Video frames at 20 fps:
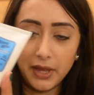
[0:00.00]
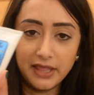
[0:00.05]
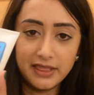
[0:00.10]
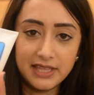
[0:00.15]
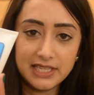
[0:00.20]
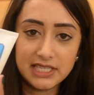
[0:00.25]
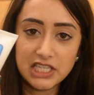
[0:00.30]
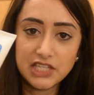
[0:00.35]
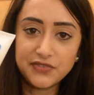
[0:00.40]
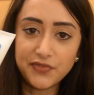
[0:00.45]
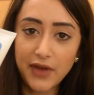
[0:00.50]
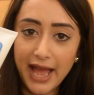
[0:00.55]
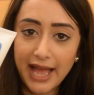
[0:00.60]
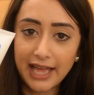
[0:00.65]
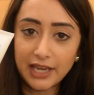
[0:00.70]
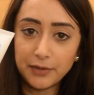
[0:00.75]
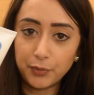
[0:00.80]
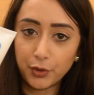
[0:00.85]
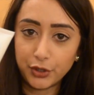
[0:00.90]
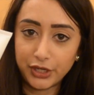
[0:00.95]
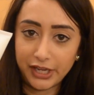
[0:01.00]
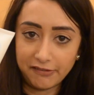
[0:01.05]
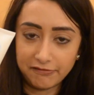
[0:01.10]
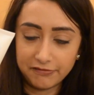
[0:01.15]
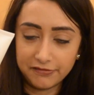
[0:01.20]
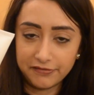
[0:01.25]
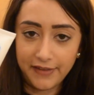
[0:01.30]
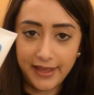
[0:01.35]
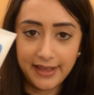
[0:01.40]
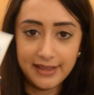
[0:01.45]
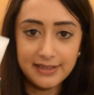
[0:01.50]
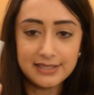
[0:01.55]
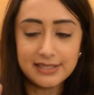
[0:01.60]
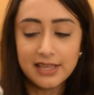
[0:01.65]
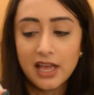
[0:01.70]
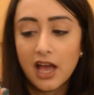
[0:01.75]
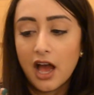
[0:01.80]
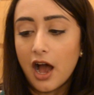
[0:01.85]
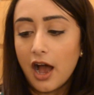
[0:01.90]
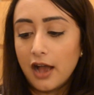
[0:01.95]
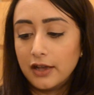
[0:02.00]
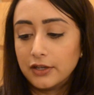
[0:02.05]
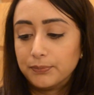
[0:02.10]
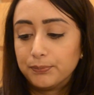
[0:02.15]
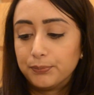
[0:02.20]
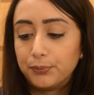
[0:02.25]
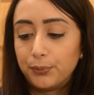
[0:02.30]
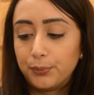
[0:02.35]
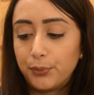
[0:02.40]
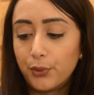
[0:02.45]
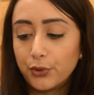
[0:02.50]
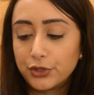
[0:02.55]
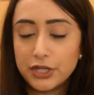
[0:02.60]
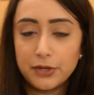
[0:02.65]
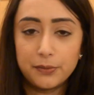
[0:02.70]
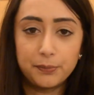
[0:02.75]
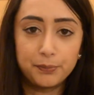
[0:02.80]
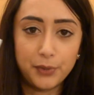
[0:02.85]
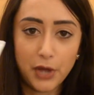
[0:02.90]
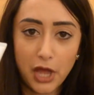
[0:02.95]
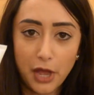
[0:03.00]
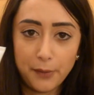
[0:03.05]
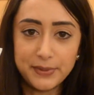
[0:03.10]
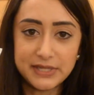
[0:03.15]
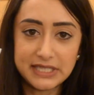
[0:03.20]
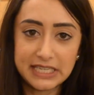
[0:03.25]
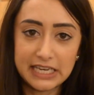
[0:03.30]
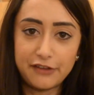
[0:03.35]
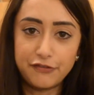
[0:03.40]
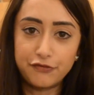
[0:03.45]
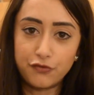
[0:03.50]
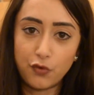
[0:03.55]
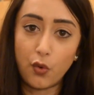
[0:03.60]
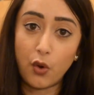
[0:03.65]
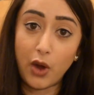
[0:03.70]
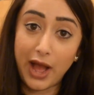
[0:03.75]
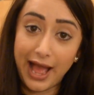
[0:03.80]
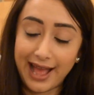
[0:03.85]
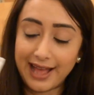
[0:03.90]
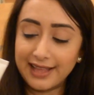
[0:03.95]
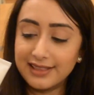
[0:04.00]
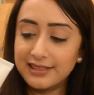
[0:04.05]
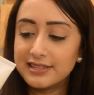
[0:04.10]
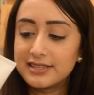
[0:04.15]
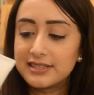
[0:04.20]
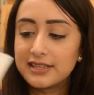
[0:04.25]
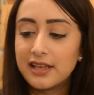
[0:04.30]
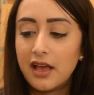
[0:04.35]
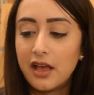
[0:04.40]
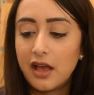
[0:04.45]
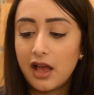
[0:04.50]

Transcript: This is for hand, body and face. I bought it purposely for hands,